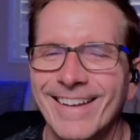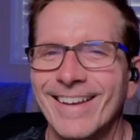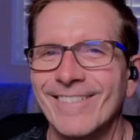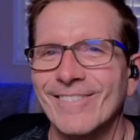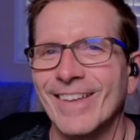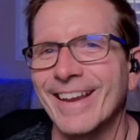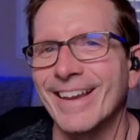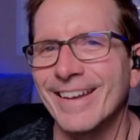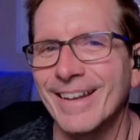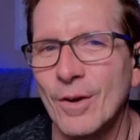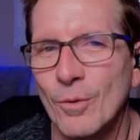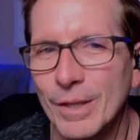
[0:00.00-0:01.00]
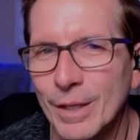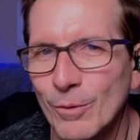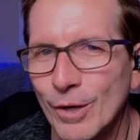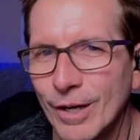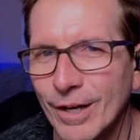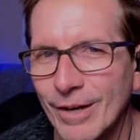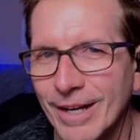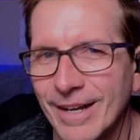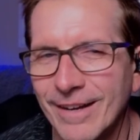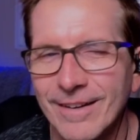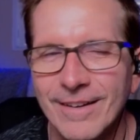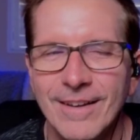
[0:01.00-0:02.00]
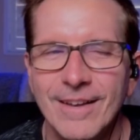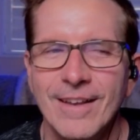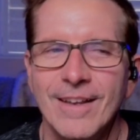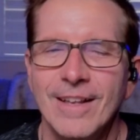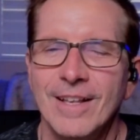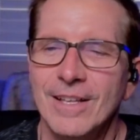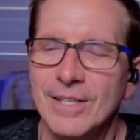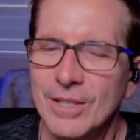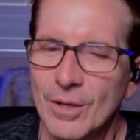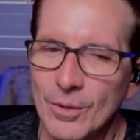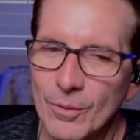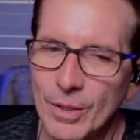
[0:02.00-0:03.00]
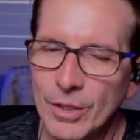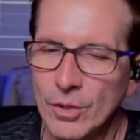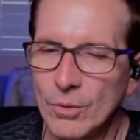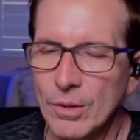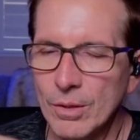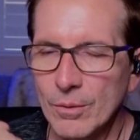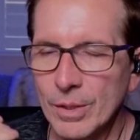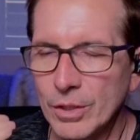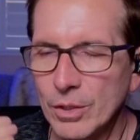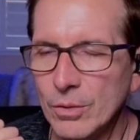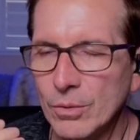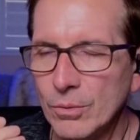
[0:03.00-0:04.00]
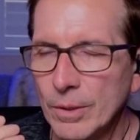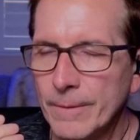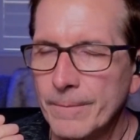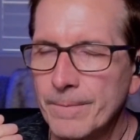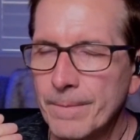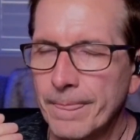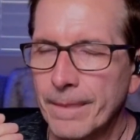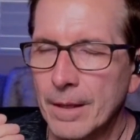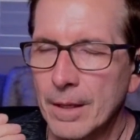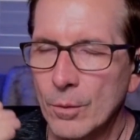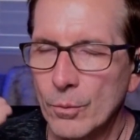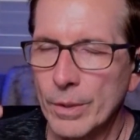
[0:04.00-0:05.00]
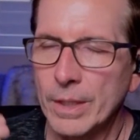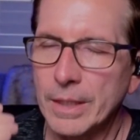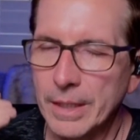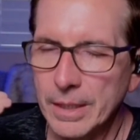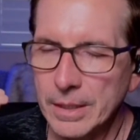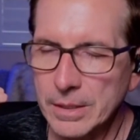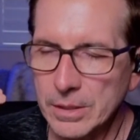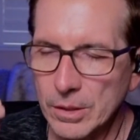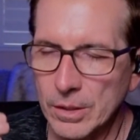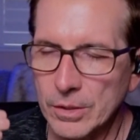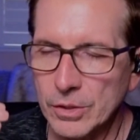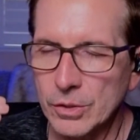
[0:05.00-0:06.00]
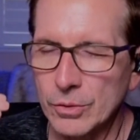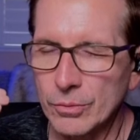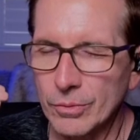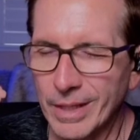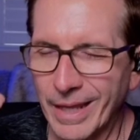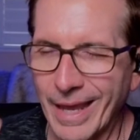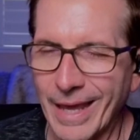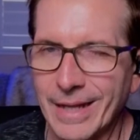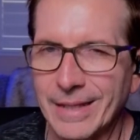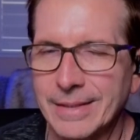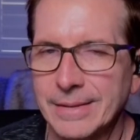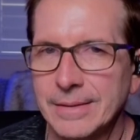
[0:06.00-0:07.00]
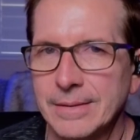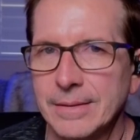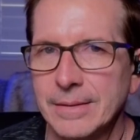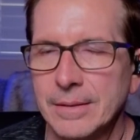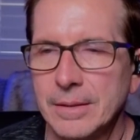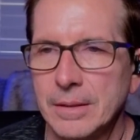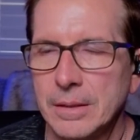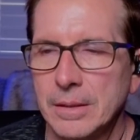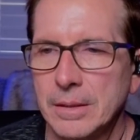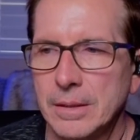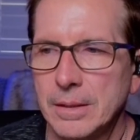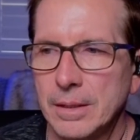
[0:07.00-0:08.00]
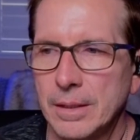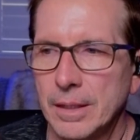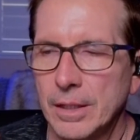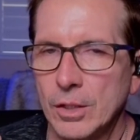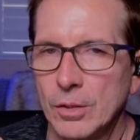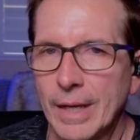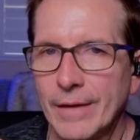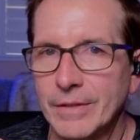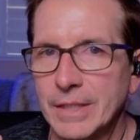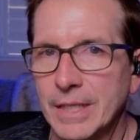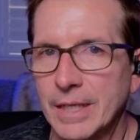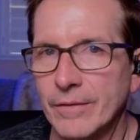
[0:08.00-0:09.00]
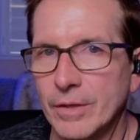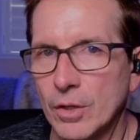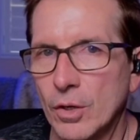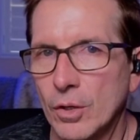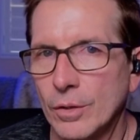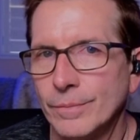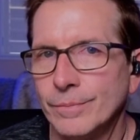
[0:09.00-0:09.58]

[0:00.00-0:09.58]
I'm like gonna go Willy Wonka right now. So when you really start to get it, you have to give it all.